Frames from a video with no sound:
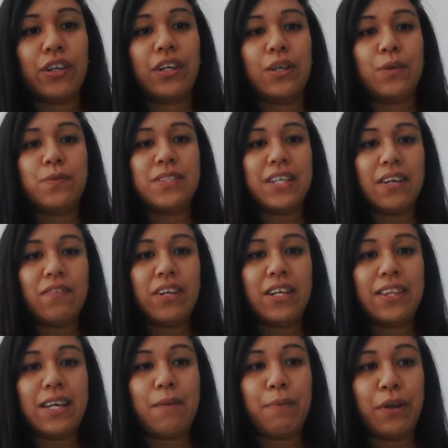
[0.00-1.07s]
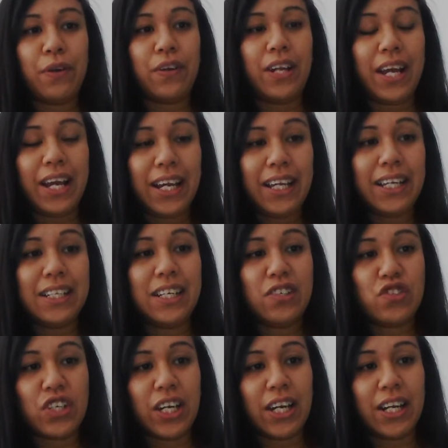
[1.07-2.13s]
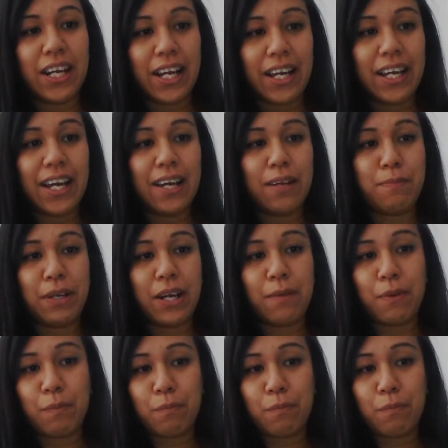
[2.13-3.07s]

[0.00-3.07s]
It was evident that parent A and educator A had become